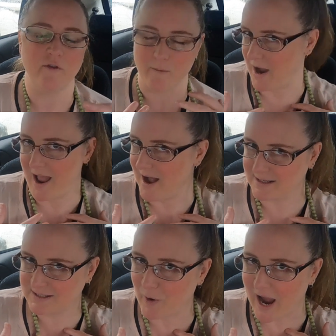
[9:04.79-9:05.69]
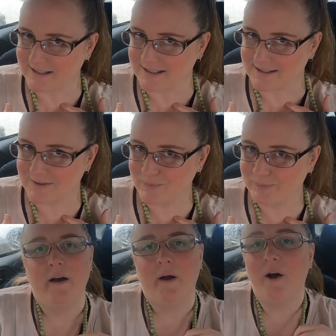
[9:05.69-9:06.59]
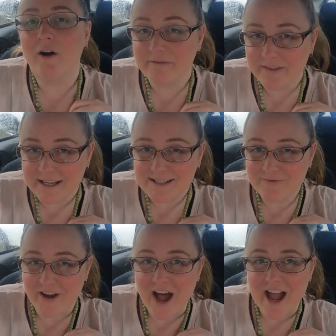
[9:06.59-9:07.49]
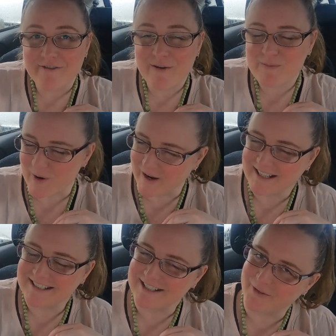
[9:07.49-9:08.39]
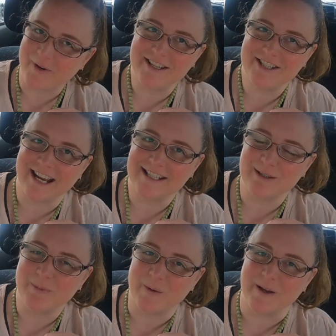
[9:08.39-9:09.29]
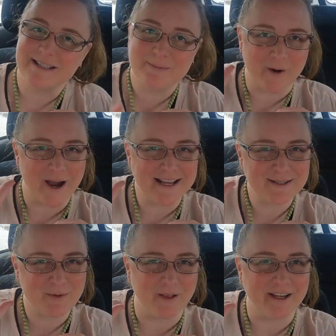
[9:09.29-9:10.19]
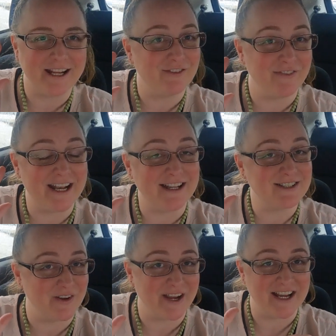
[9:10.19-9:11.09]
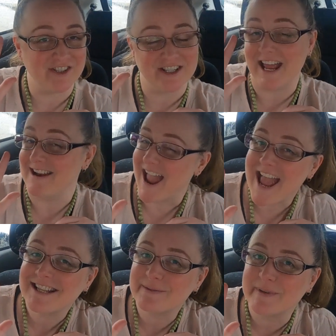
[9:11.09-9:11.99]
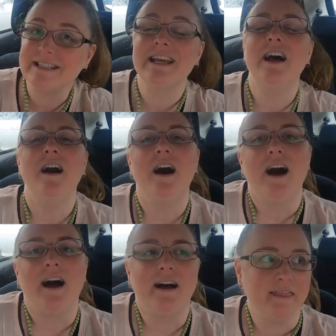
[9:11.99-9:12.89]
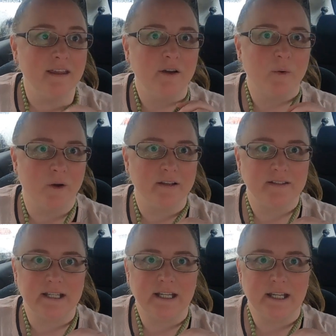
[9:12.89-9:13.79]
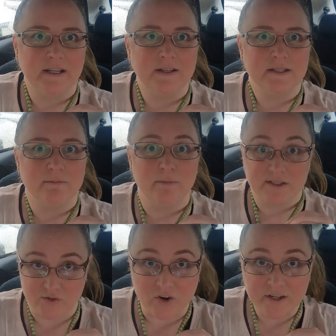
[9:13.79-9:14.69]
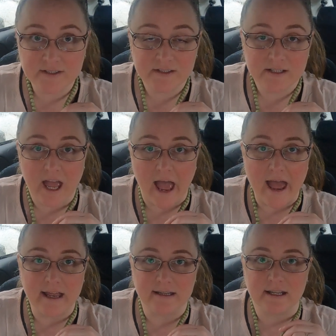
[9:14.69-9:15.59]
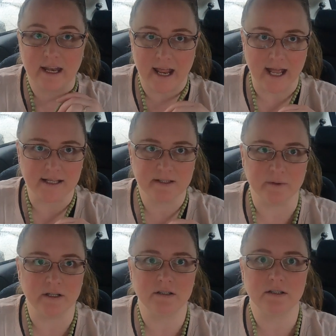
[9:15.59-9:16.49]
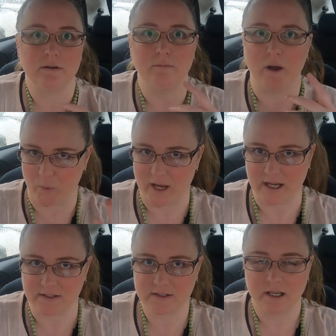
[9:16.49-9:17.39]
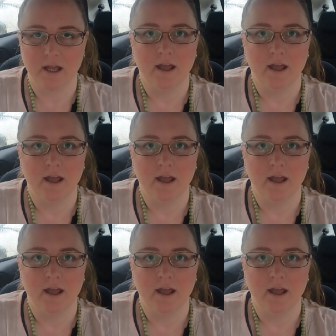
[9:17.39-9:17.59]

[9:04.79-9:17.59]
for my arts practice. Of these 5 product differentiation points, price, quality, convenience, location, enhancement, I think quality is my strongest and enhancement my weakest.